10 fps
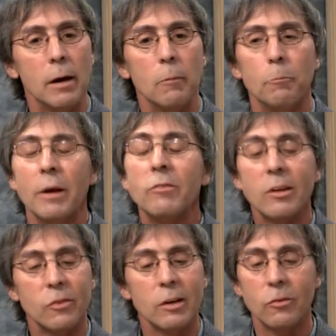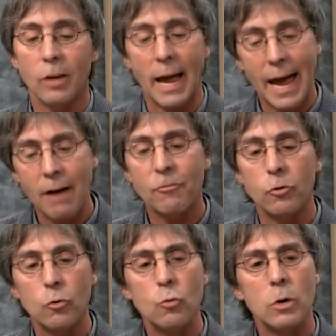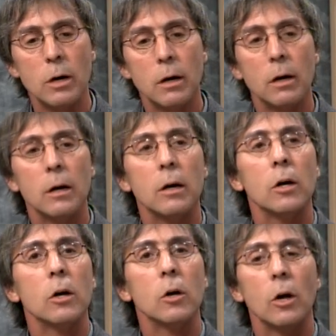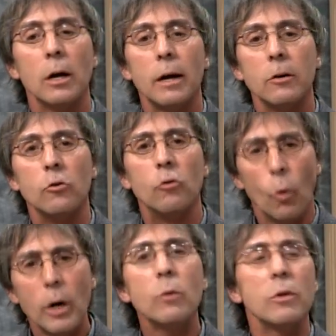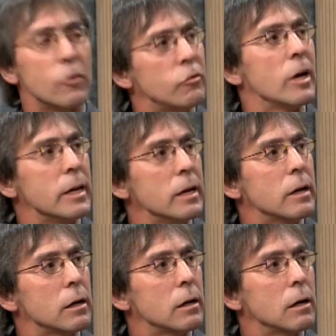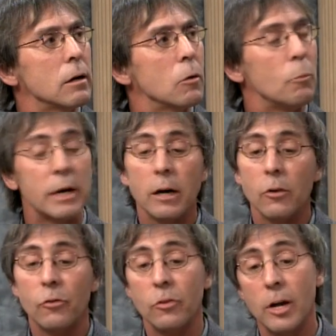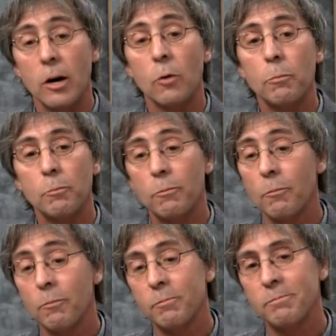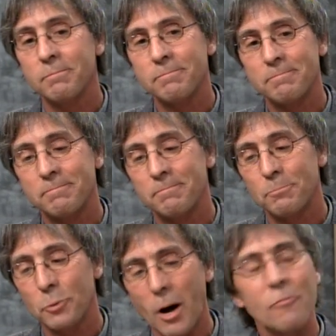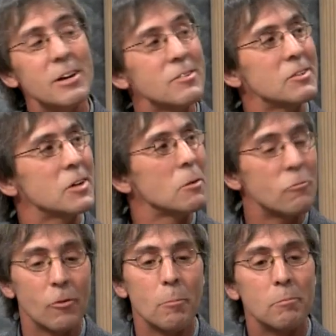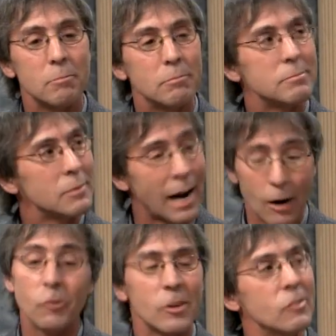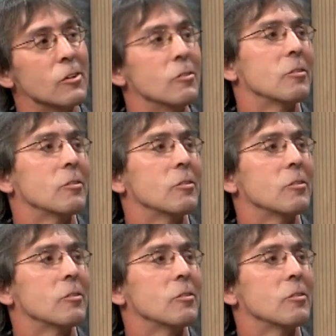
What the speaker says: Businesses have to join with the city because their profits come from our citizens.